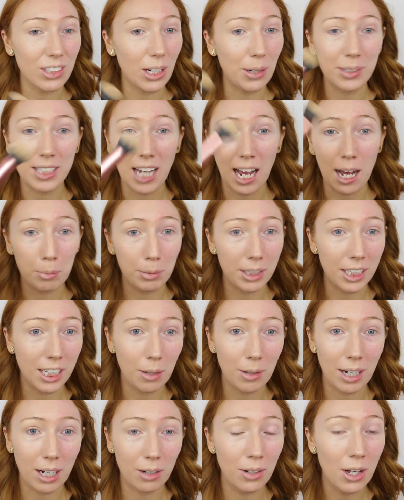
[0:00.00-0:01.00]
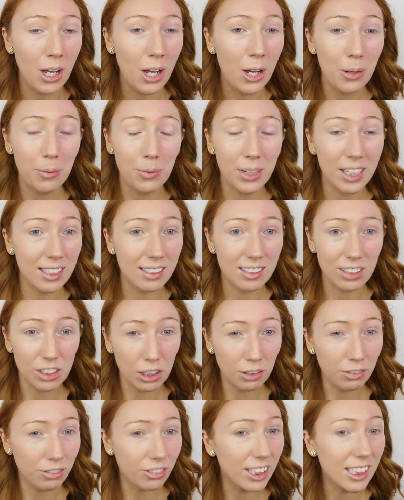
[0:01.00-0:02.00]
I would happily go out with this
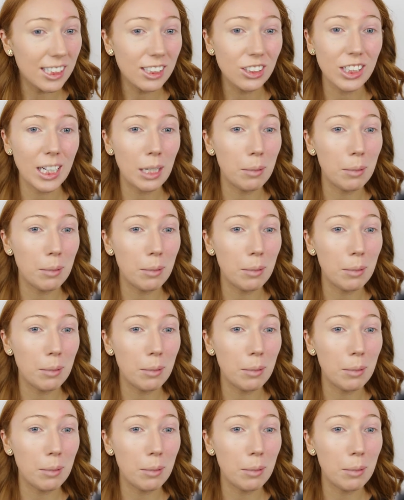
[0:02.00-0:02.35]
coverage.